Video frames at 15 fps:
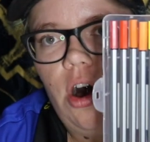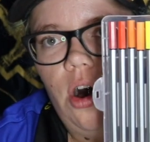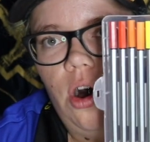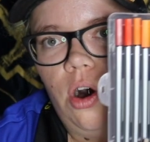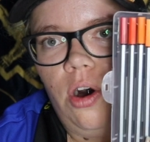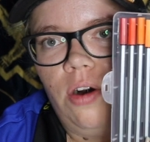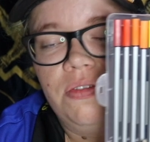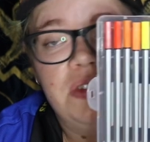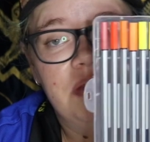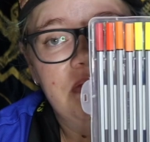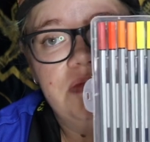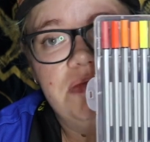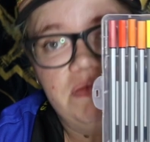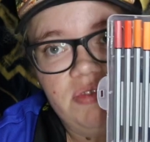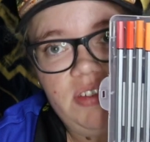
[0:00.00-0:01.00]
of
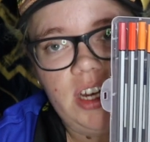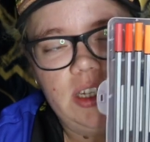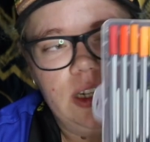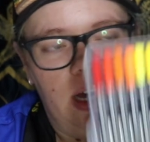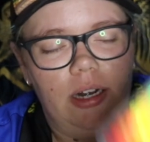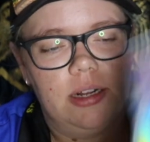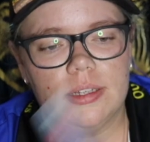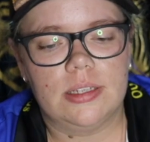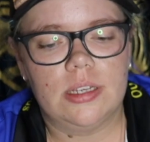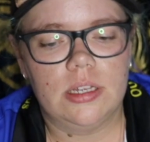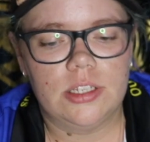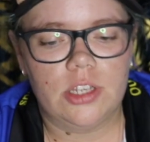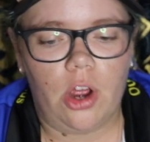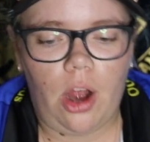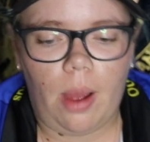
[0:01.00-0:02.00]
Fineliners.
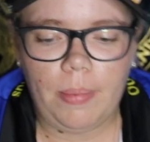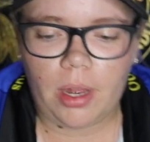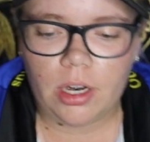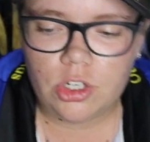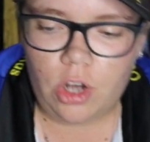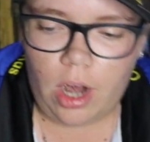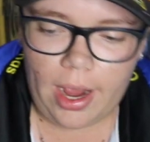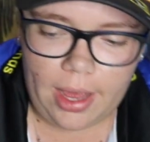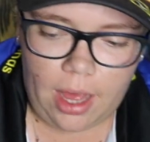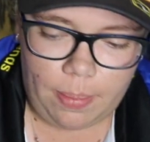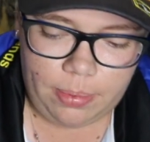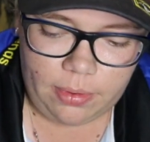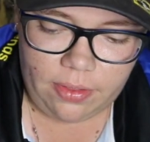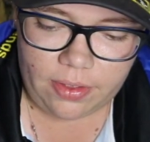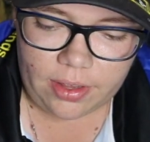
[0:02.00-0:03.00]
So I'm going to try a
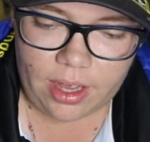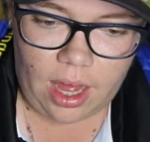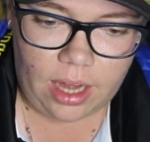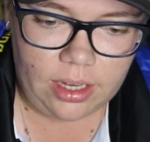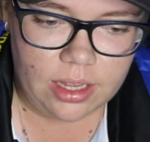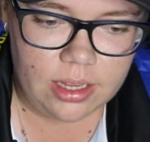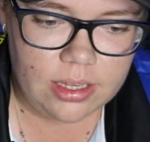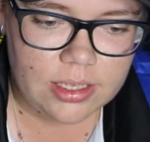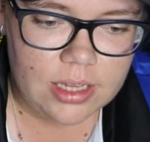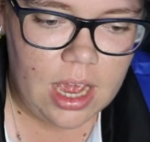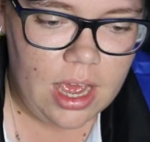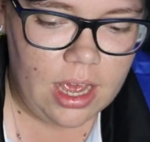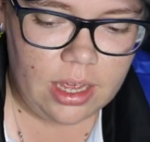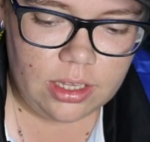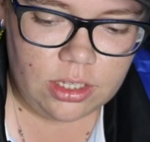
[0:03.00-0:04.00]
couple of the colors,
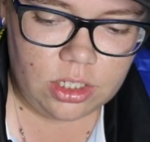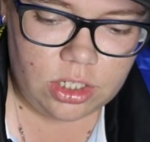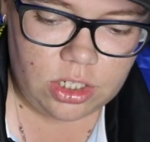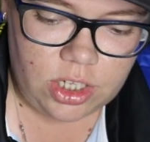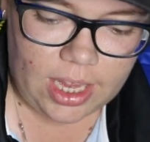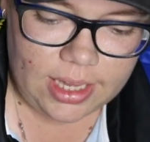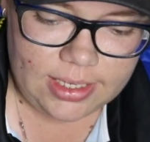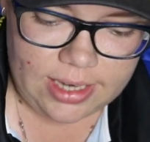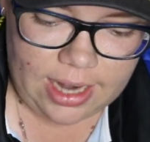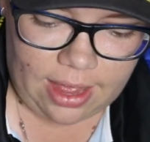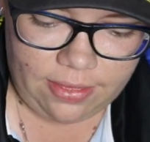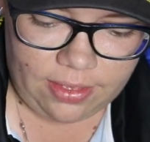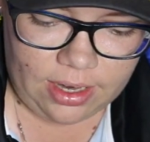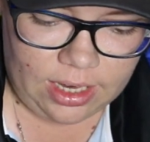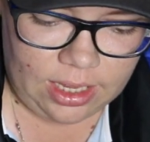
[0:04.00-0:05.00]
test
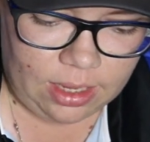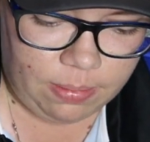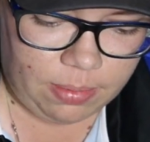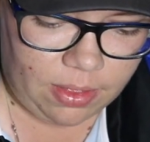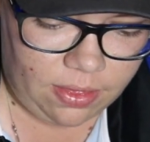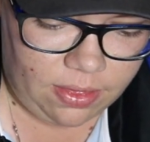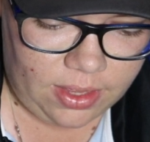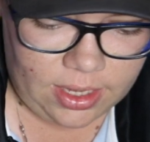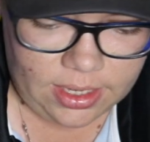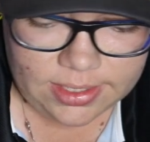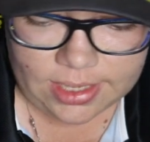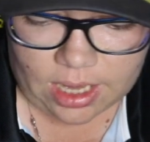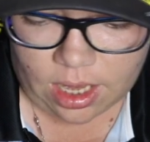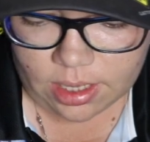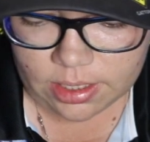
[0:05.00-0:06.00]
out the nib. These
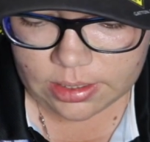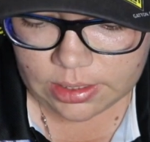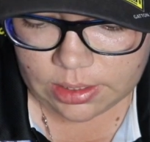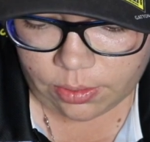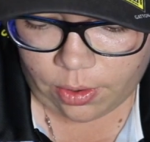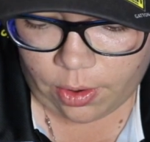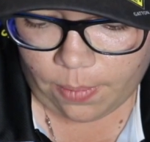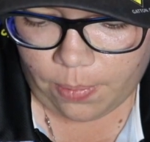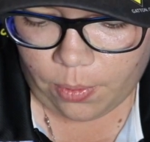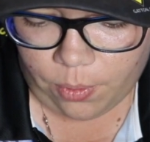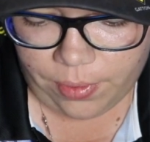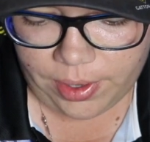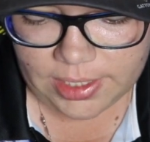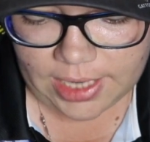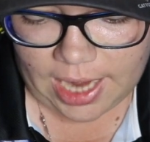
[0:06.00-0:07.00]
are
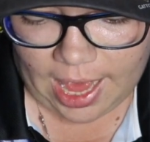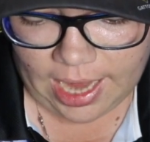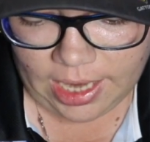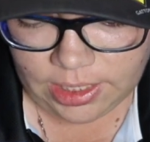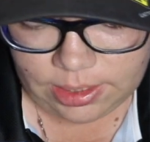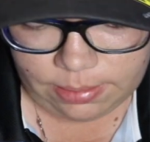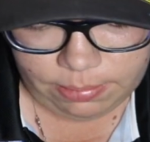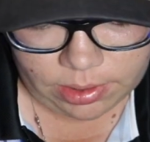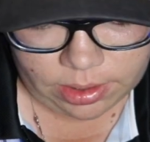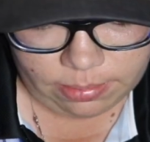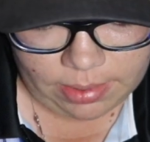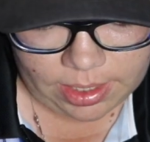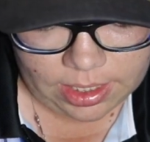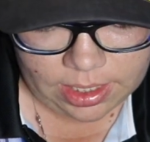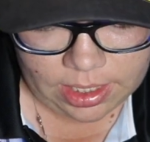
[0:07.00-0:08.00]

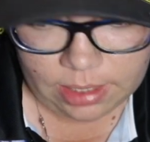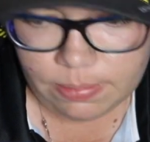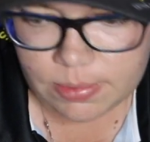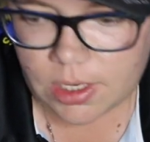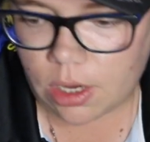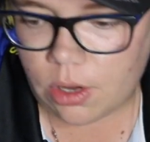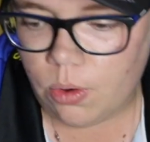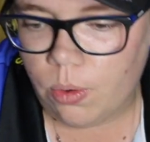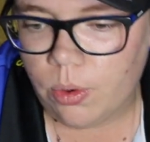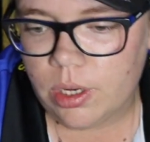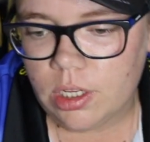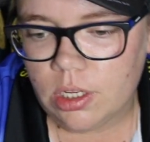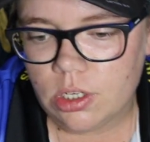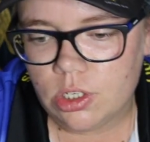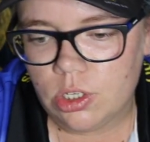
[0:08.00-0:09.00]
0.8mm nibs
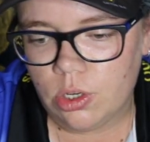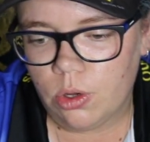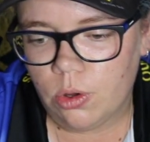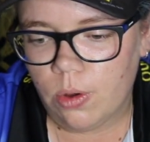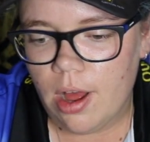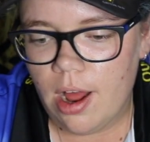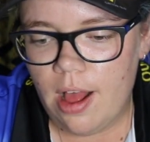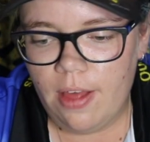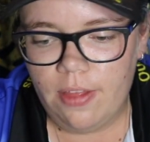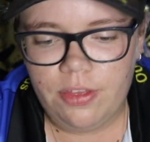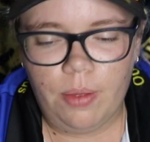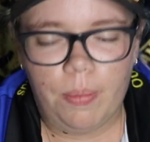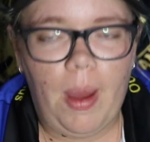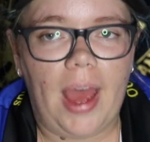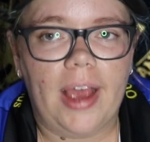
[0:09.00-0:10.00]
according to
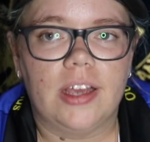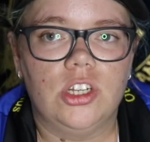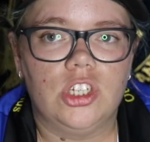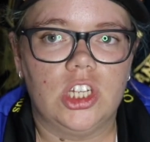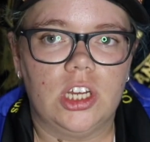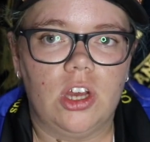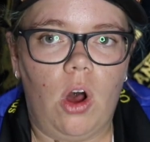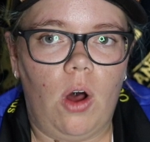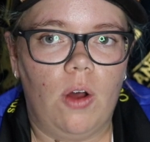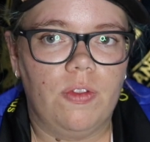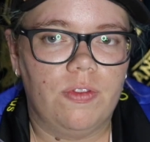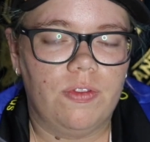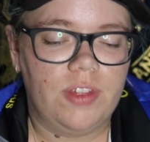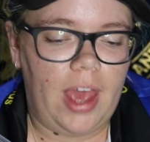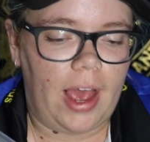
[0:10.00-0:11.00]
the packaging
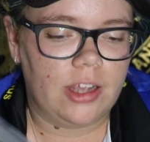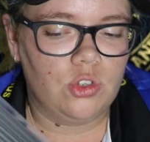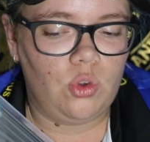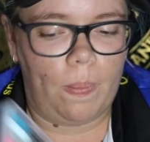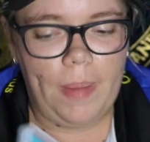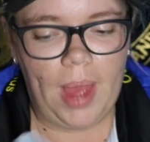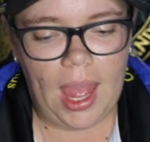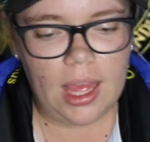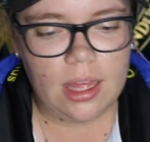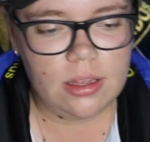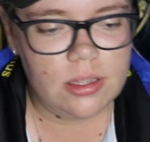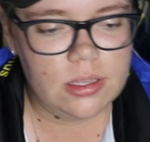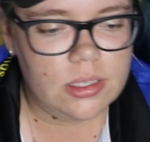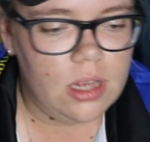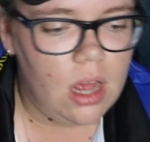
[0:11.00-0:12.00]
on the actual
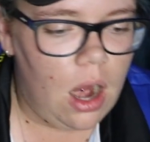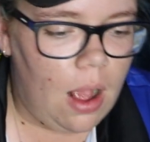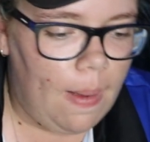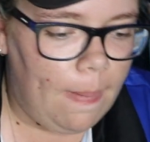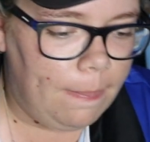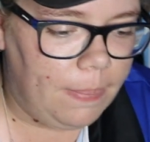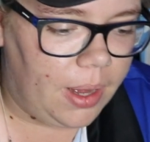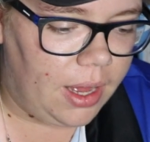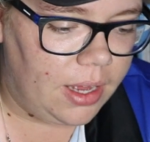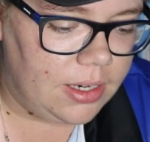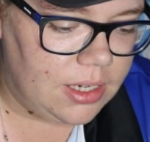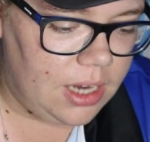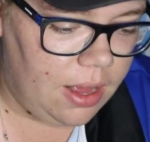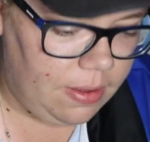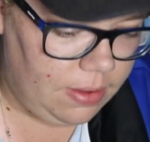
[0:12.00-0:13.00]
pens.
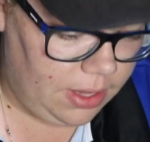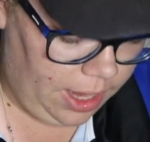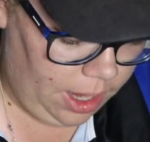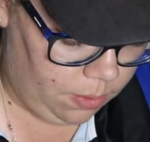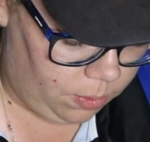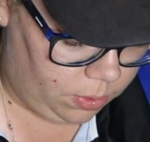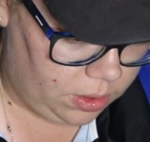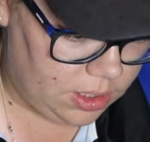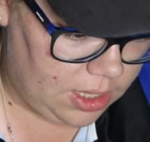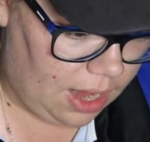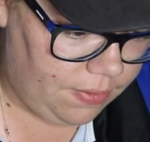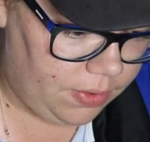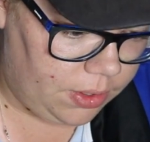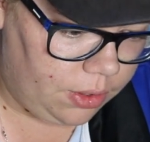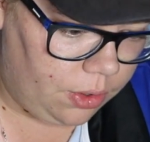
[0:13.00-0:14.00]
But yeah, we'll just
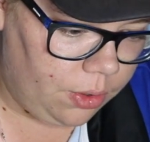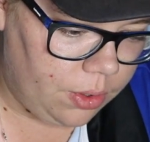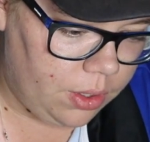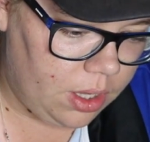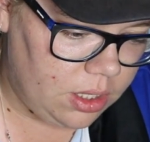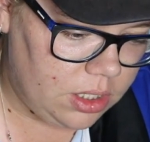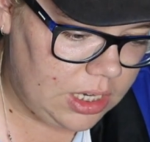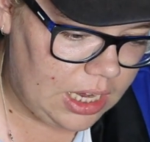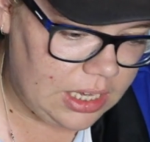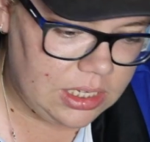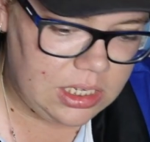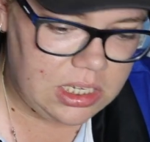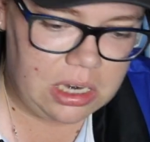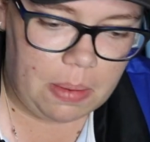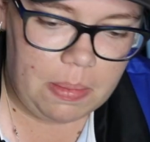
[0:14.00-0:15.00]
have a look, test
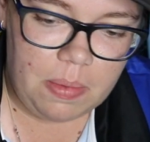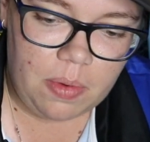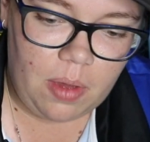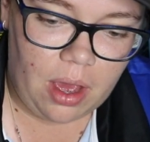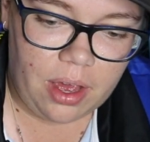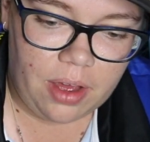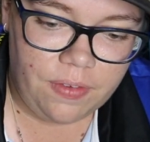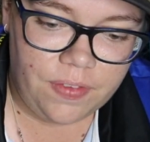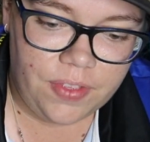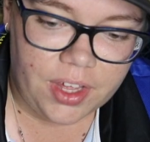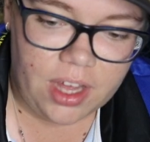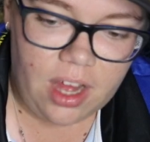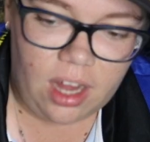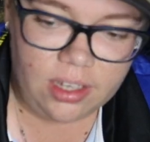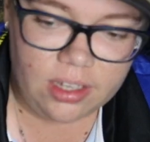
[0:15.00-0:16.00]
some of the
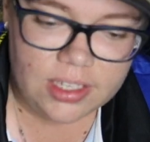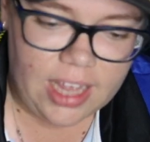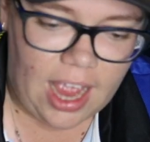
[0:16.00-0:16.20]
colors